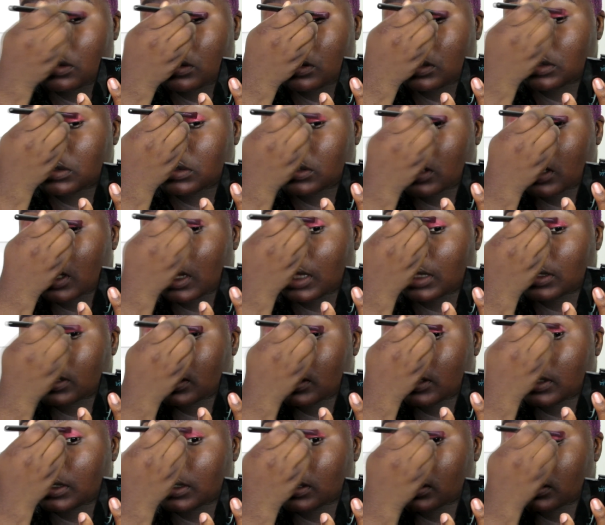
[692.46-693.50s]
This
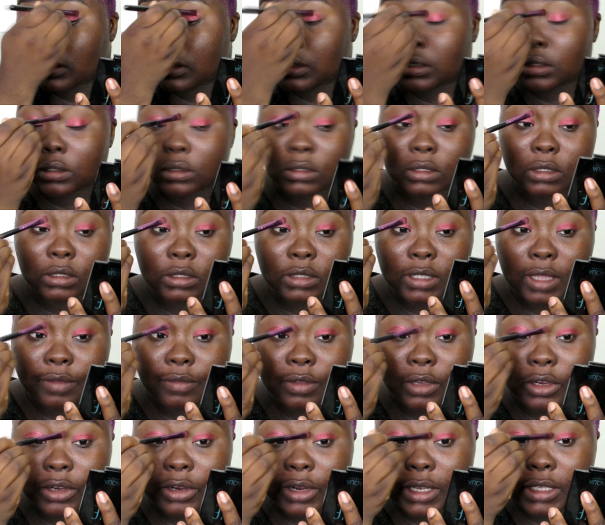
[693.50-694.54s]
color is a
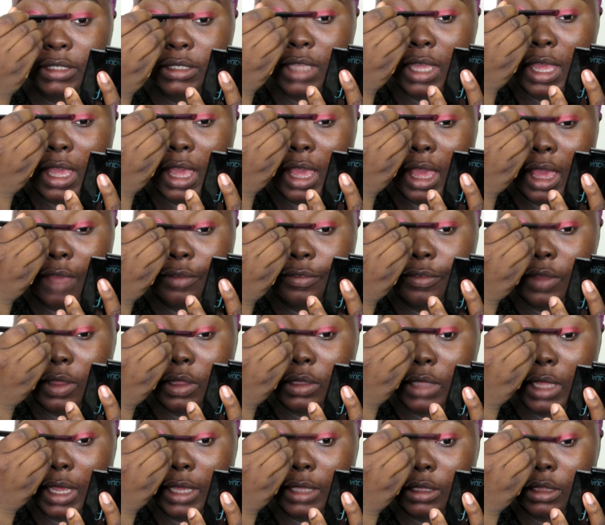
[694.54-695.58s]
saving grace. I
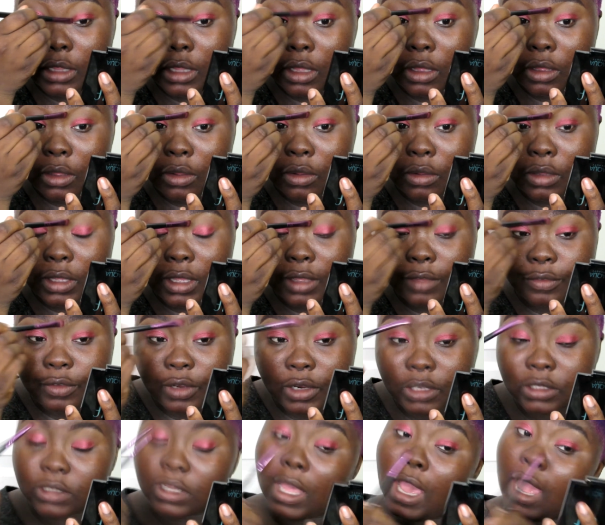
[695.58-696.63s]
feel like, though, if
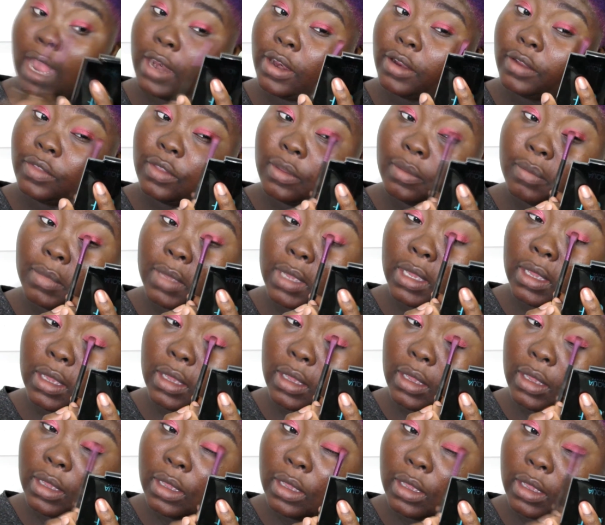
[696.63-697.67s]
you're lighter than
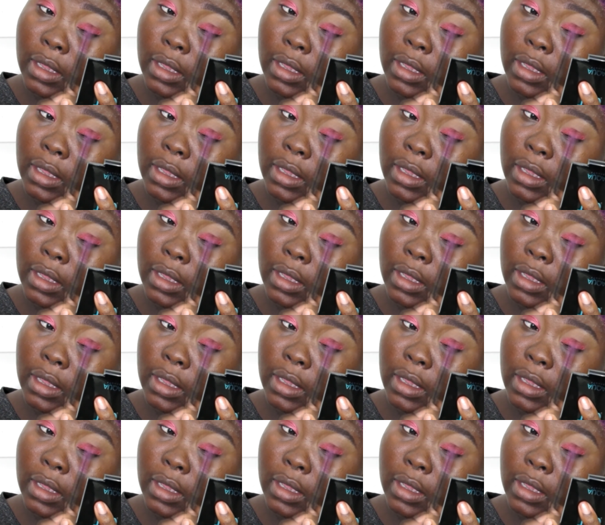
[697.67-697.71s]
me,